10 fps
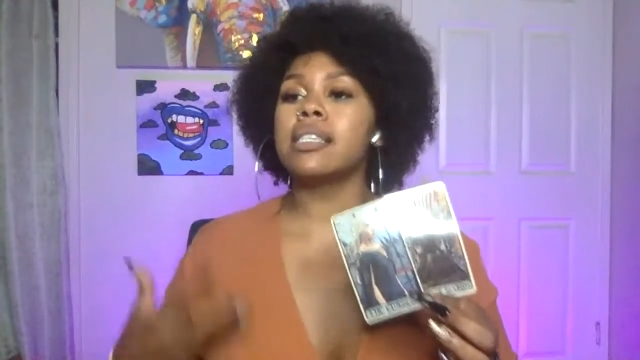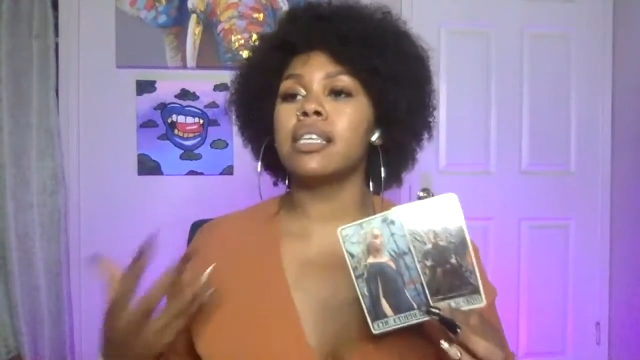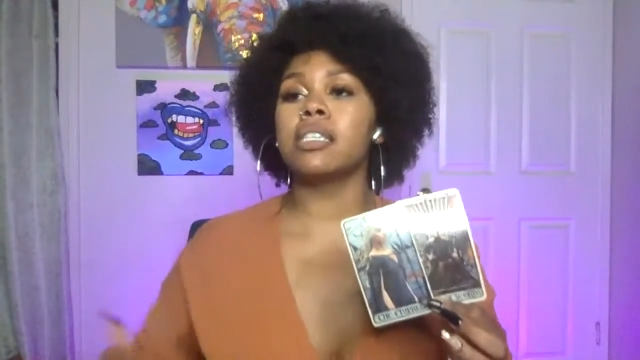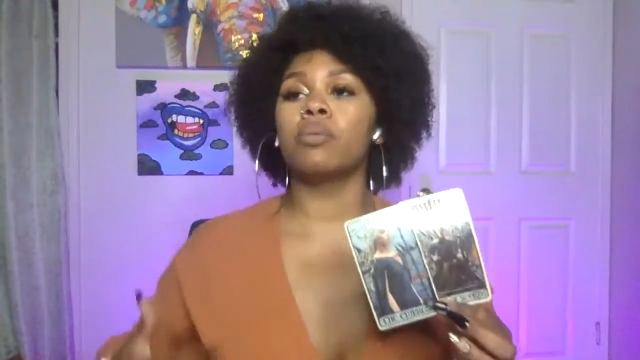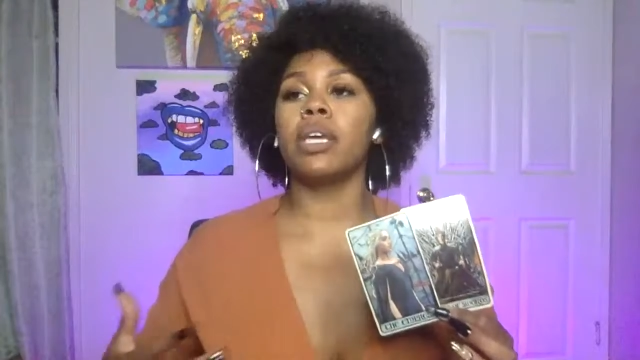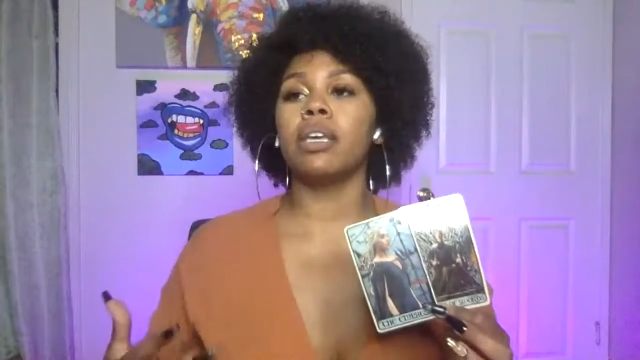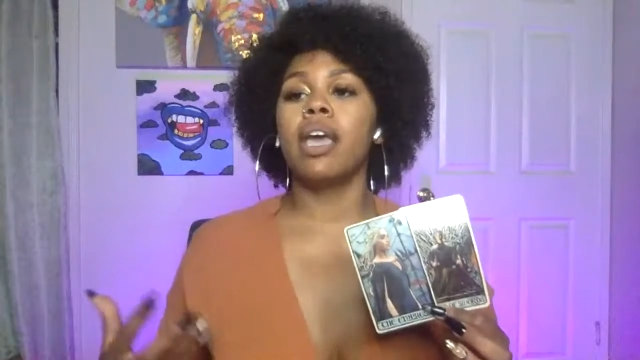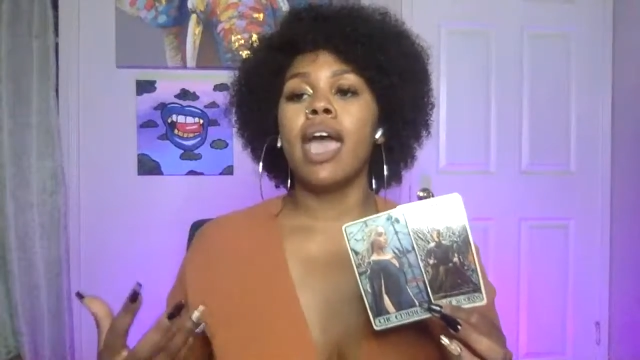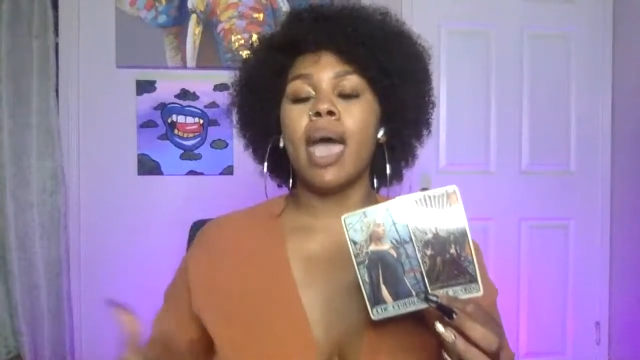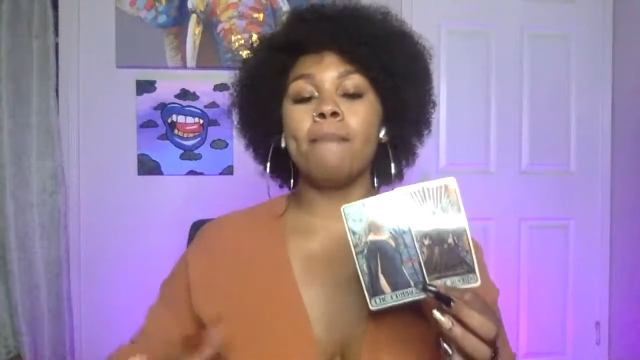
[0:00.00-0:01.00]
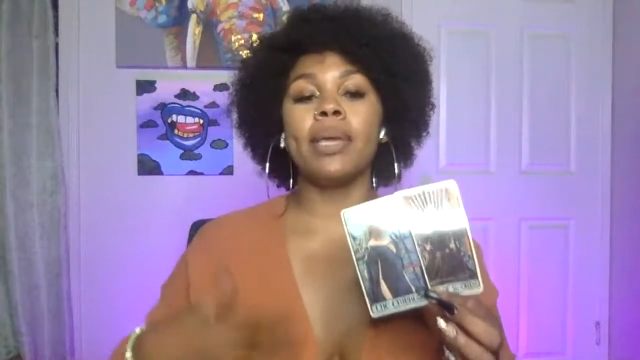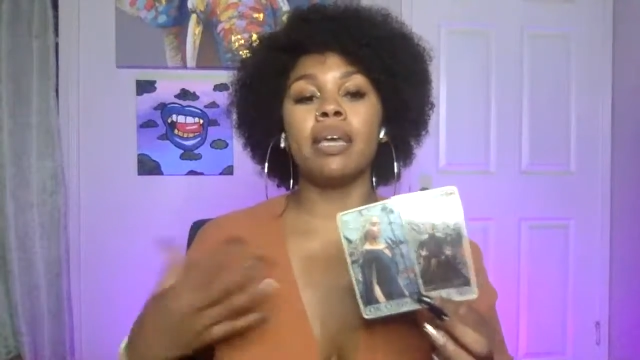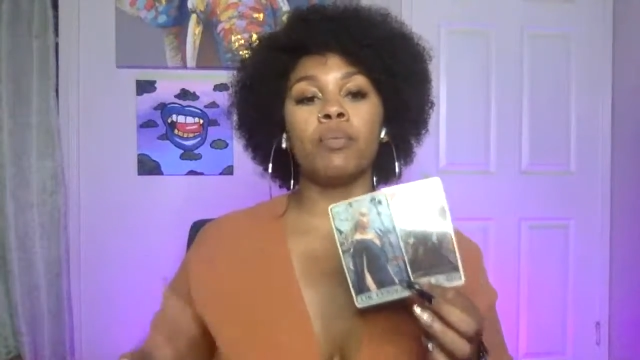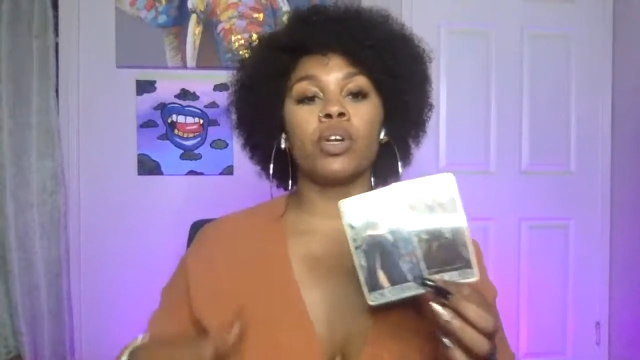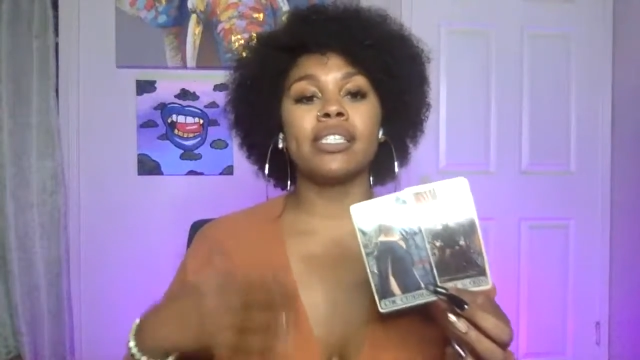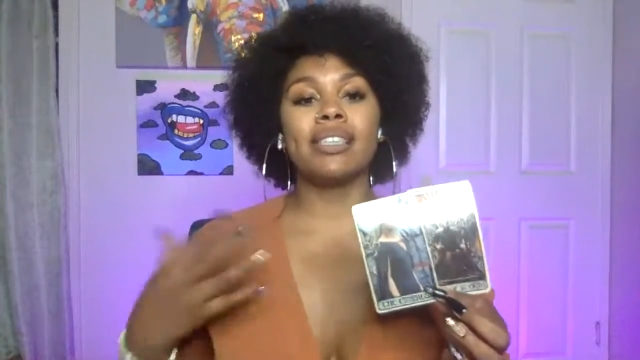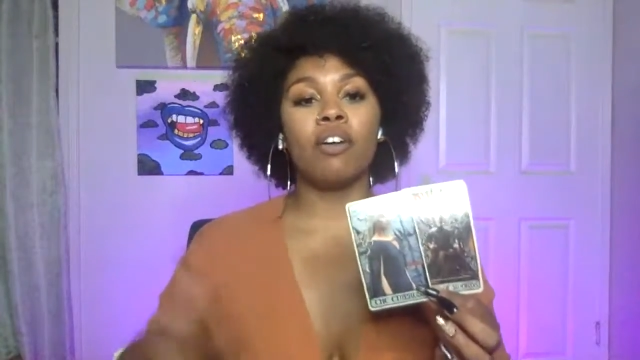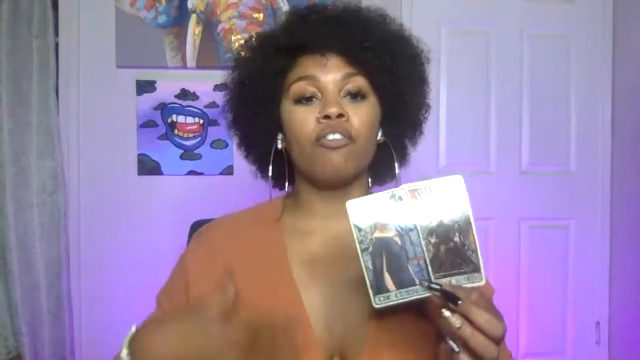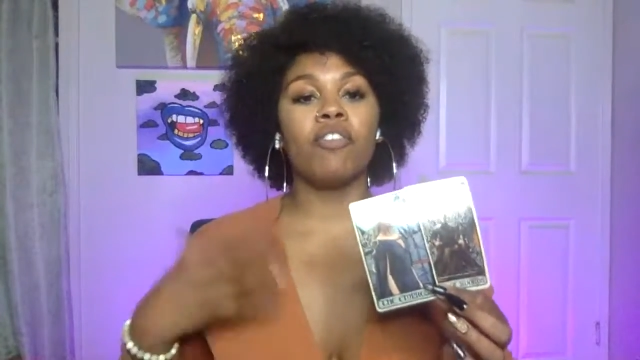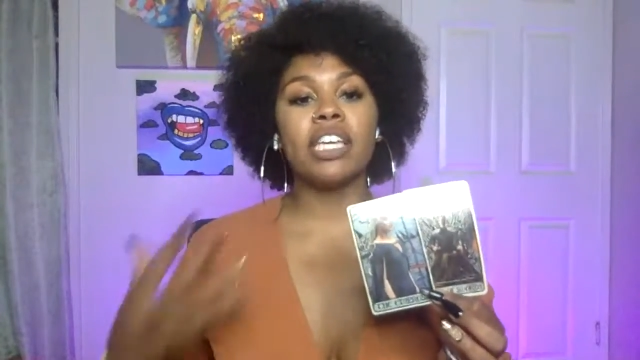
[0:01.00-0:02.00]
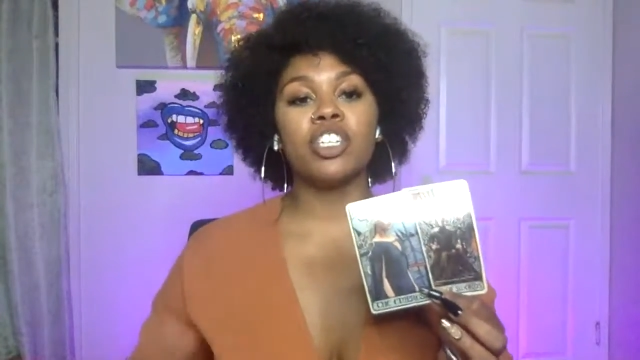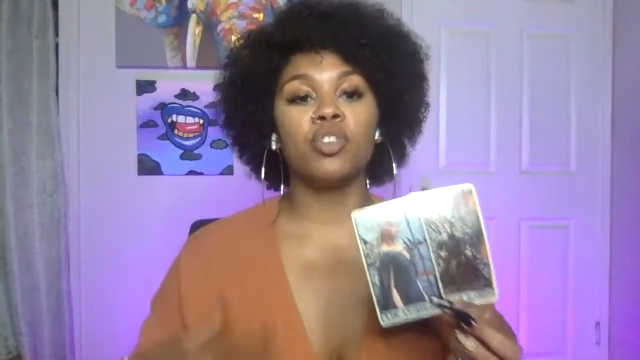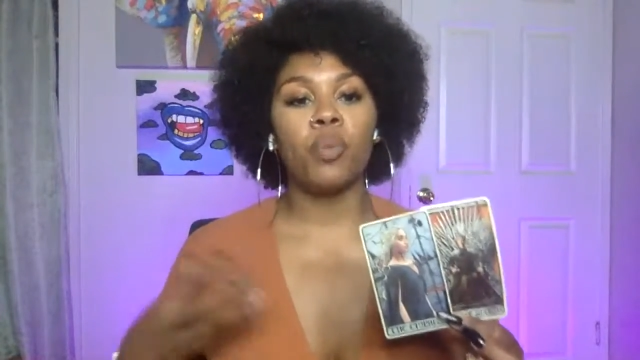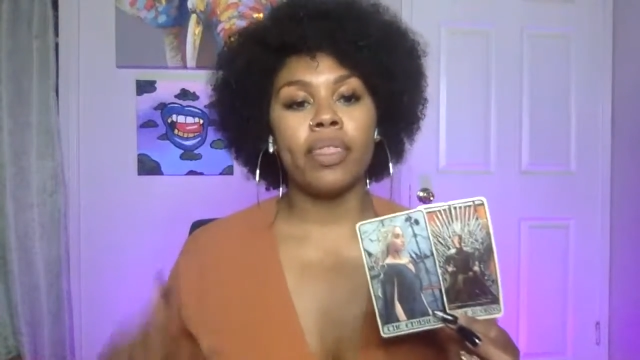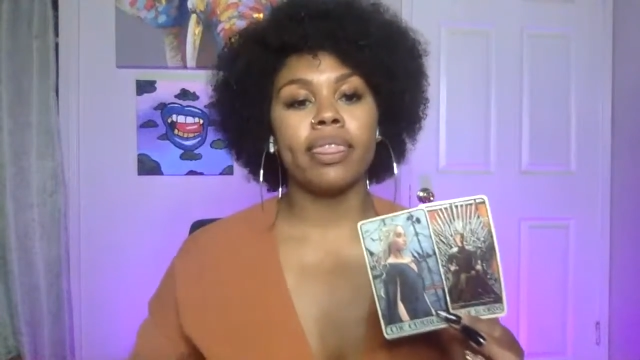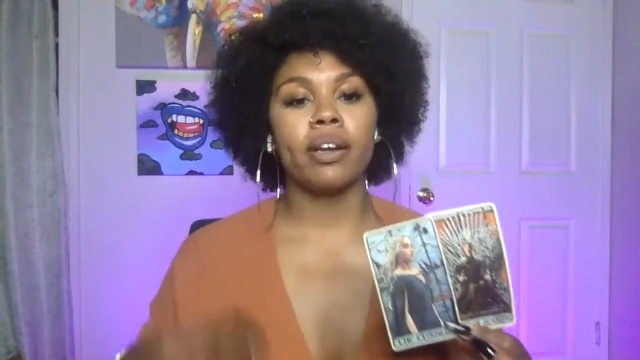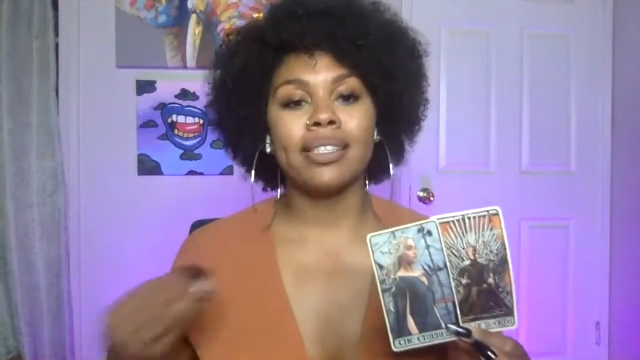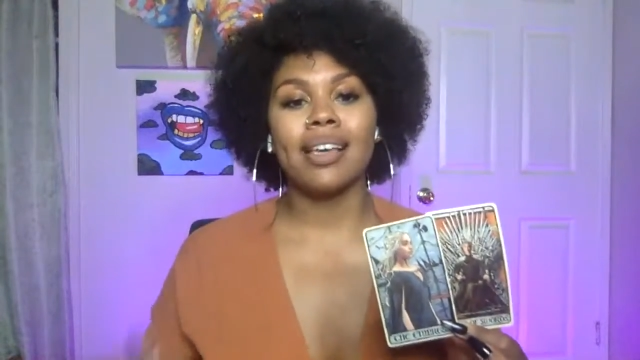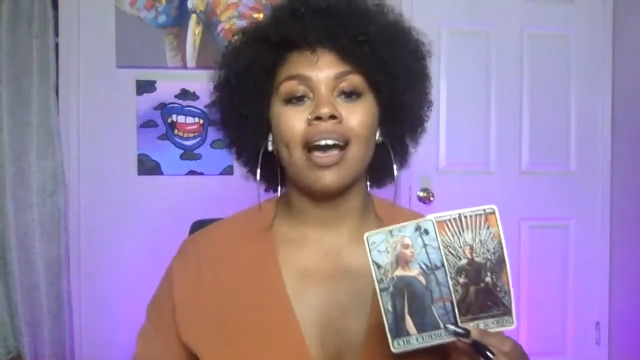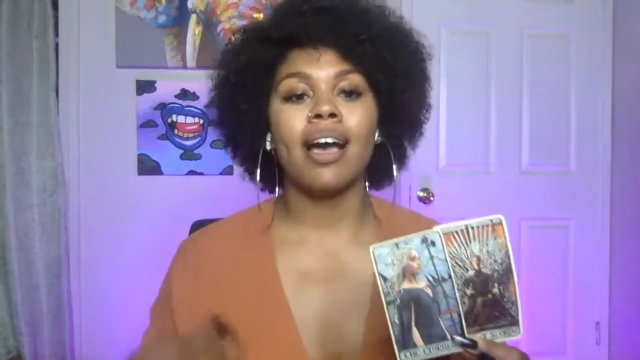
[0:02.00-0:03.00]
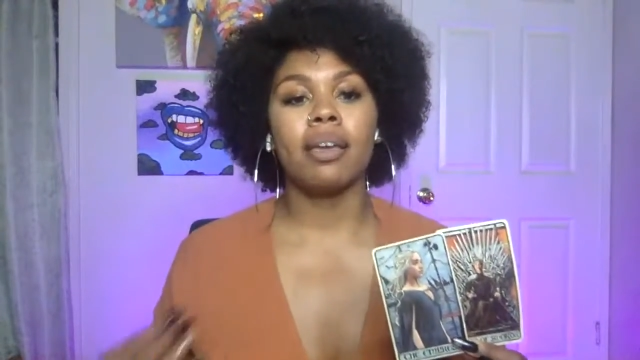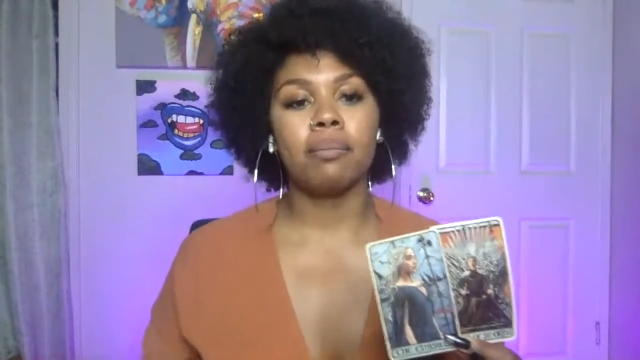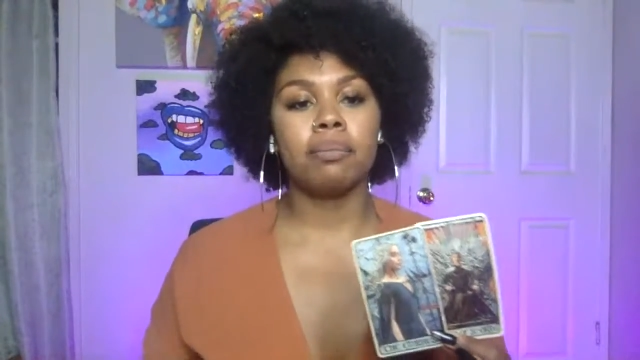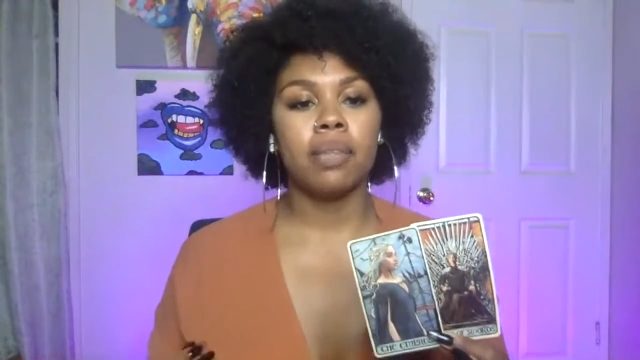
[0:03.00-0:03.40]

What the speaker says: this week and being more selfish with their time.